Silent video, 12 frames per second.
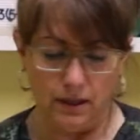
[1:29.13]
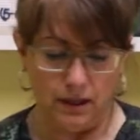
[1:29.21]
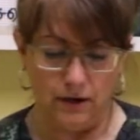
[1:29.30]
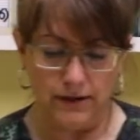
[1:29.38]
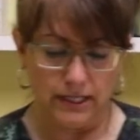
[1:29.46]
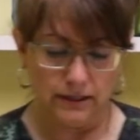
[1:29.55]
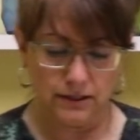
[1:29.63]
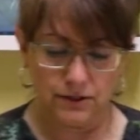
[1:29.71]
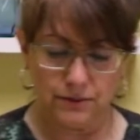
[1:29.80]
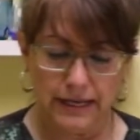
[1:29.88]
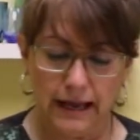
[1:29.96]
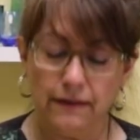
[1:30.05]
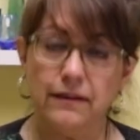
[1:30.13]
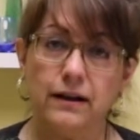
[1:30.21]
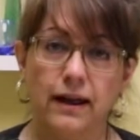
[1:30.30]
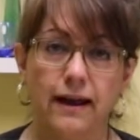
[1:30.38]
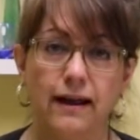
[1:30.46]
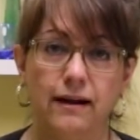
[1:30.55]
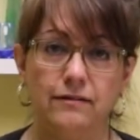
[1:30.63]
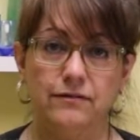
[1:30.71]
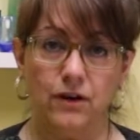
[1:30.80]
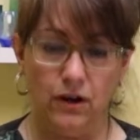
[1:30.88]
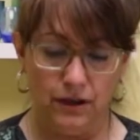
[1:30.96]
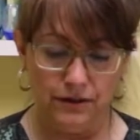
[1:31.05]
All right, so now that I have
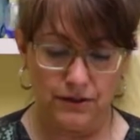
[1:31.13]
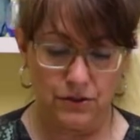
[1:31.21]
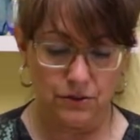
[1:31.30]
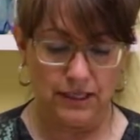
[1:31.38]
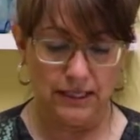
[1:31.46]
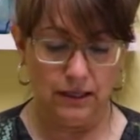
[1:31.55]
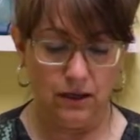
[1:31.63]
all the zucchini